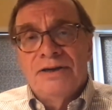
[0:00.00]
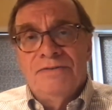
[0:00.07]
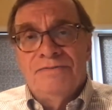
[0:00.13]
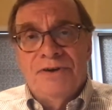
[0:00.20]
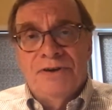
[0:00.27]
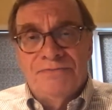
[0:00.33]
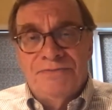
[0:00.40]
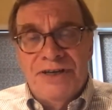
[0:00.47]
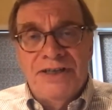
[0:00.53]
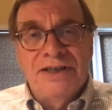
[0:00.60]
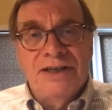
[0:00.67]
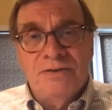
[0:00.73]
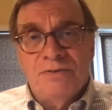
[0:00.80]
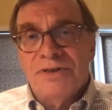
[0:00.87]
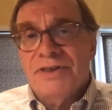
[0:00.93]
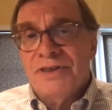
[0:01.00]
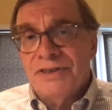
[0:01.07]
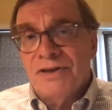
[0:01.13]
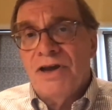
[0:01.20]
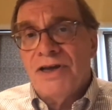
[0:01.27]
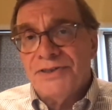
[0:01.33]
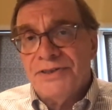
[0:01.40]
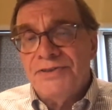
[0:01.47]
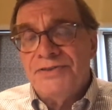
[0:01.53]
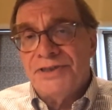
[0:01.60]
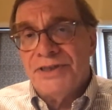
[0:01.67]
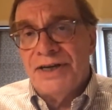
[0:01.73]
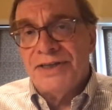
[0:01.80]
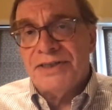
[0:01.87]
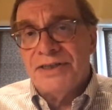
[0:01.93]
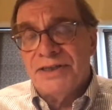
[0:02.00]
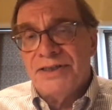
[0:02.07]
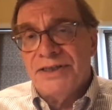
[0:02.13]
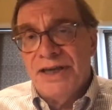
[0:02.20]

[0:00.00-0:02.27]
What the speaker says: of dealing with these lawsuits. And I think a